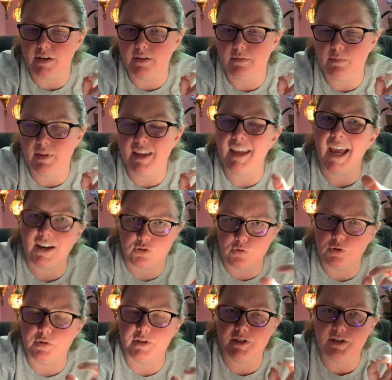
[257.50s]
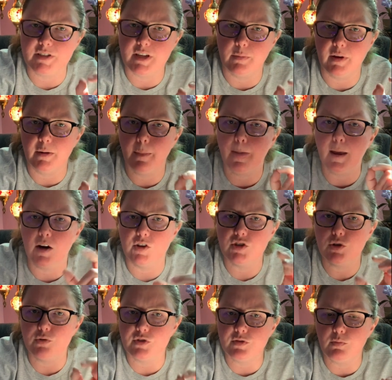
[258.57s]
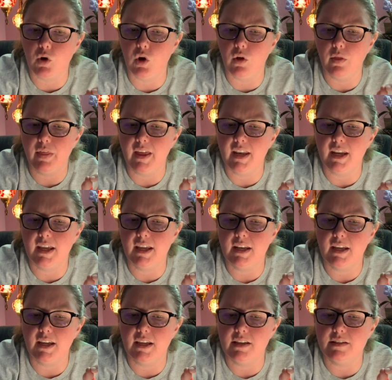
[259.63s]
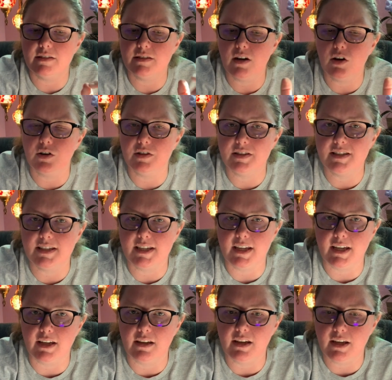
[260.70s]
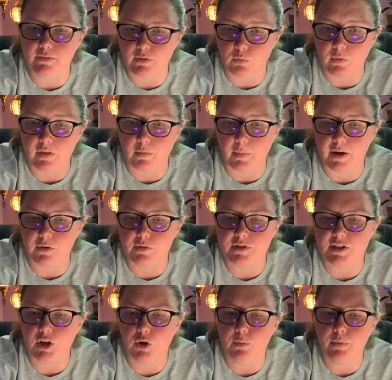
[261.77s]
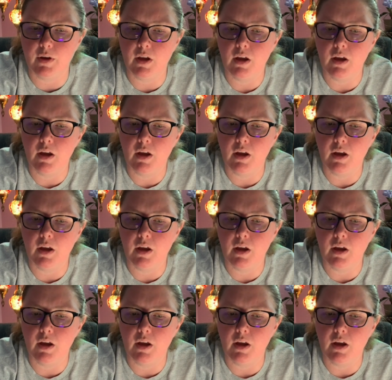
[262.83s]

the actual crystals, are so small that it is hard to see even with a microscope.